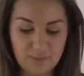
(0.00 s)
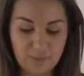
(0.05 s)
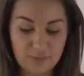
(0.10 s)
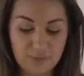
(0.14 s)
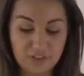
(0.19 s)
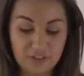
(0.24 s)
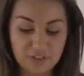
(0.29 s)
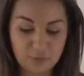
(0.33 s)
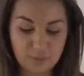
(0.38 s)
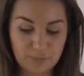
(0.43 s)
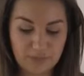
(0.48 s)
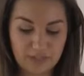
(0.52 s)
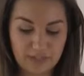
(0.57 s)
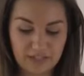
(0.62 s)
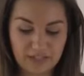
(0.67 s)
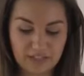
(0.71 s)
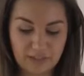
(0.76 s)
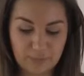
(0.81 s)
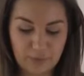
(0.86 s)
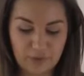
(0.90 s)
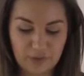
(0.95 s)
But this would be
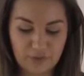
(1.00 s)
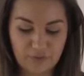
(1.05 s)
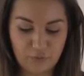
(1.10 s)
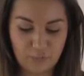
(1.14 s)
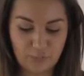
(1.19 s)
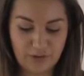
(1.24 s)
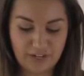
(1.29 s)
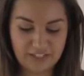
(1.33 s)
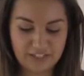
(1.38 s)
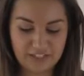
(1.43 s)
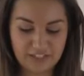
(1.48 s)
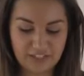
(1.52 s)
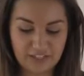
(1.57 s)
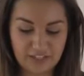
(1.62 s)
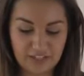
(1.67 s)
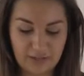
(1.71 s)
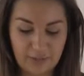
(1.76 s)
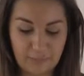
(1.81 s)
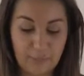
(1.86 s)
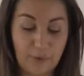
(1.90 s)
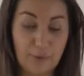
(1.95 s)
like the perfect way
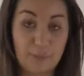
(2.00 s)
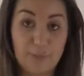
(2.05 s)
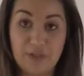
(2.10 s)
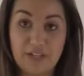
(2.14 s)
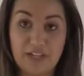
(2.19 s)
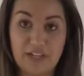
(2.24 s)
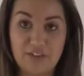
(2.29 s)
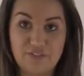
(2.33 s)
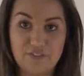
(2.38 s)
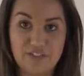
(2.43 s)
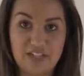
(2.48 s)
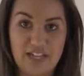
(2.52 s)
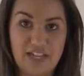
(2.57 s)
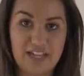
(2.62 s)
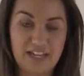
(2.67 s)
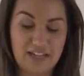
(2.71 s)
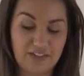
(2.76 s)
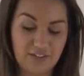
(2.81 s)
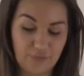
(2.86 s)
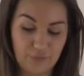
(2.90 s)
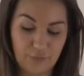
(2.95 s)
to like pop your gift
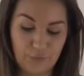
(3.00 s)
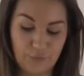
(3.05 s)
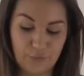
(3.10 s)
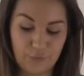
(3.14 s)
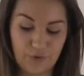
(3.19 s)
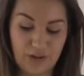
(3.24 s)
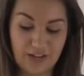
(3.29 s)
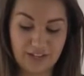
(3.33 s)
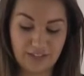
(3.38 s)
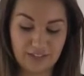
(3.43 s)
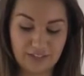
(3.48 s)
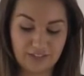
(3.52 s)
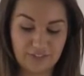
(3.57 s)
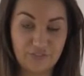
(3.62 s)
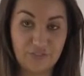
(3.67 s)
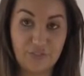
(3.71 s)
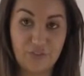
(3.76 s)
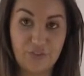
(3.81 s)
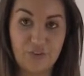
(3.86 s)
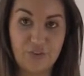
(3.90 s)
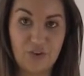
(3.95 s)
in or anything
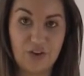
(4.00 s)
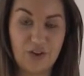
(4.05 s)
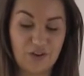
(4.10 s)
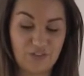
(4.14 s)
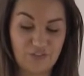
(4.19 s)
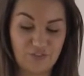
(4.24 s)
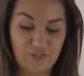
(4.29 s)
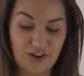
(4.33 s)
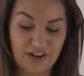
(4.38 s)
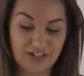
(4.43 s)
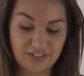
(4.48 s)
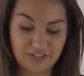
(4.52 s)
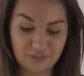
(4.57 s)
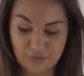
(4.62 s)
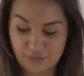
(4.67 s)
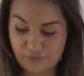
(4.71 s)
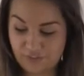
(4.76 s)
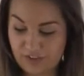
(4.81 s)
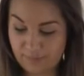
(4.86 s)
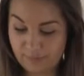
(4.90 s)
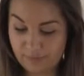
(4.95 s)
for a friend
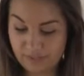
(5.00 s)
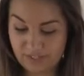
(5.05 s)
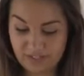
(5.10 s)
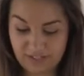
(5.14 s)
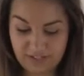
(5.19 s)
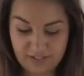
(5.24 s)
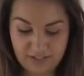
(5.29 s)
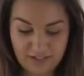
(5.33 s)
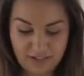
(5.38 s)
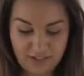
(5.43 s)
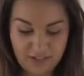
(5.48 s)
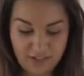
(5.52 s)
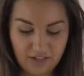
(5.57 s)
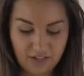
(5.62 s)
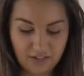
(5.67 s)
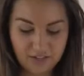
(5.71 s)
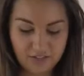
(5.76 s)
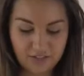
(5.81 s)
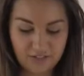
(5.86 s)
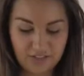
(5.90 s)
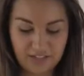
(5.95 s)
or family.
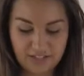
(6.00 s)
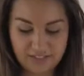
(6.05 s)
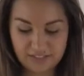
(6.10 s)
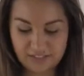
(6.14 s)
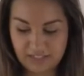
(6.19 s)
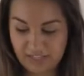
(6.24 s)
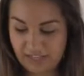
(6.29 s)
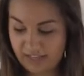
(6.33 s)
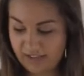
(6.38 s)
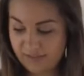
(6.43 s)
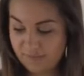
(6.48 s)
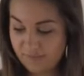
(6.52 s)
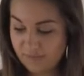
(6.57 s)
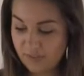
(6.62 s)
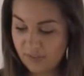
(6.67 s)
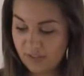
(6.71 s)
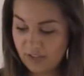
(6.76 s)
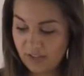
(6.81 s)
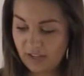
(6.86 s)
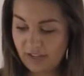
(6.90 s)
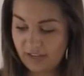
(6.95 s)
So that's there.
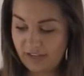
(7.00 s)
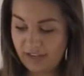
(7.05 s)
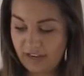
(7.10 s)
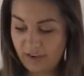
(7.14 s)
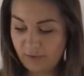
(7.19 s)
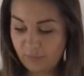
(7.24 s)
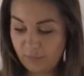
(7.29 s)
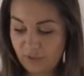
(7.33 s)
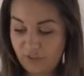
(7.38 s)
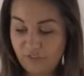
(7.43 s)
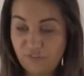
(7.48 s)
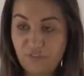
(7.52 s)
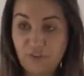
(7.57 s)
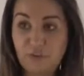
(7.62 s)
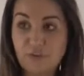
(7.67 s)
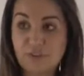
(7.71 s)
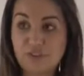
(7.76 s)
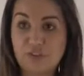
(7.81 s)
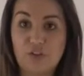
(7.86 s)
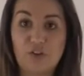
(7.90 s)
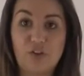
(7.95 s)
And now I'm going to
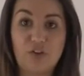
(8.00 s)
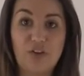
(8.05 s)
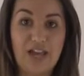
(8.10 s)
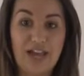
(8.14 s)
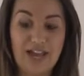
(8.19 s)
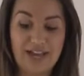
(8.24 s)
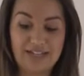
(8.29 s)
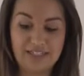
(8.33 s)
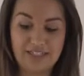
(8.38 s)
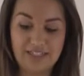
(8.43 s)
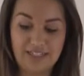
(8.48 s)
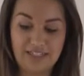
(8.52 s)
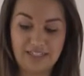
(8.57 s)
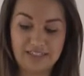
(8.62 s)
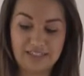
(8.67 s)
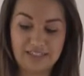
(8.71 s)
focus on adding the